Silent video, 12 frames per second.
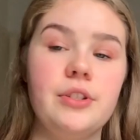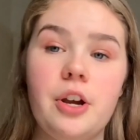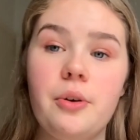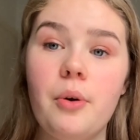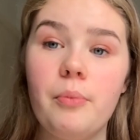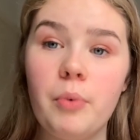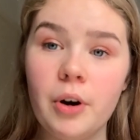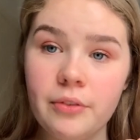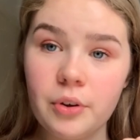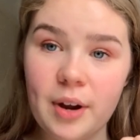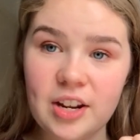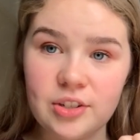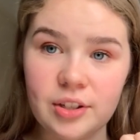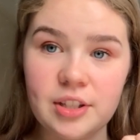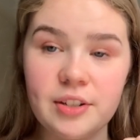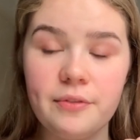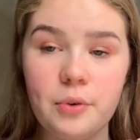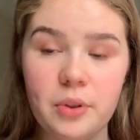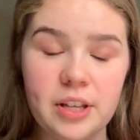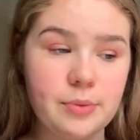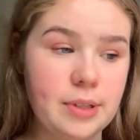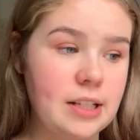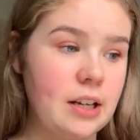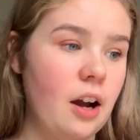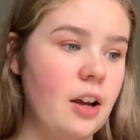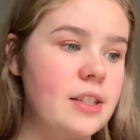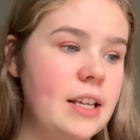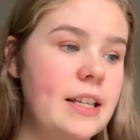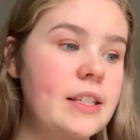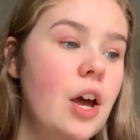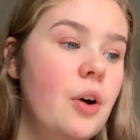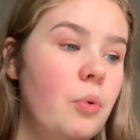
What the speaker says: So one of the questions for this week's class is,